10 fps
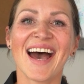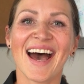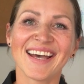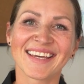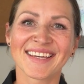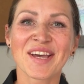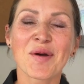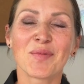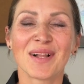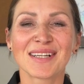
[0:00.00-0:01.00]
hi,
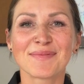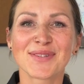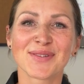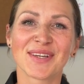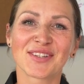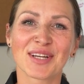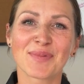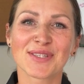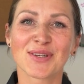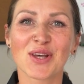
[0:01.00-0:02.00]
welcome to another
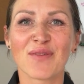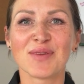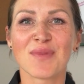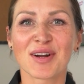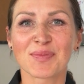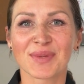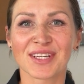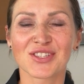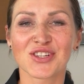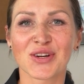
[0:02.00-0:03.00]
episode of the Modern
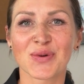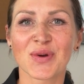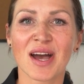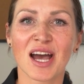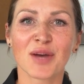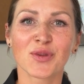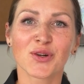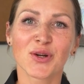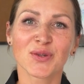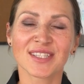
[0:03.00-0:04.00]
Blaze Show. I'm your
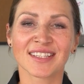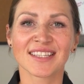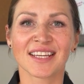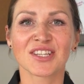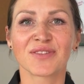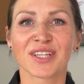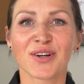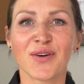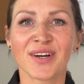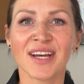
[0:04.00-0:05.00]
host, Anastasia
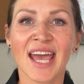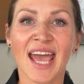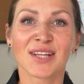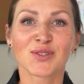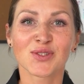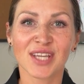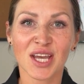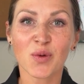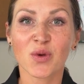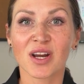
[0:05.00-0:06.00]
Vankova, and
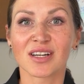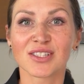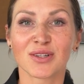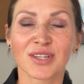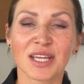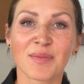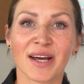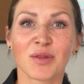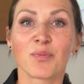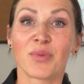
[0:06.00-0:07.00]
today we are talking
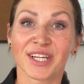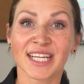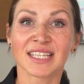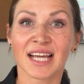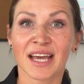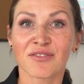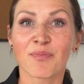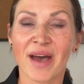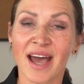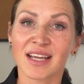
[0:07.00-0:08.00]
about bringing life
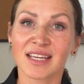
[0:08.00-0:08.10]
back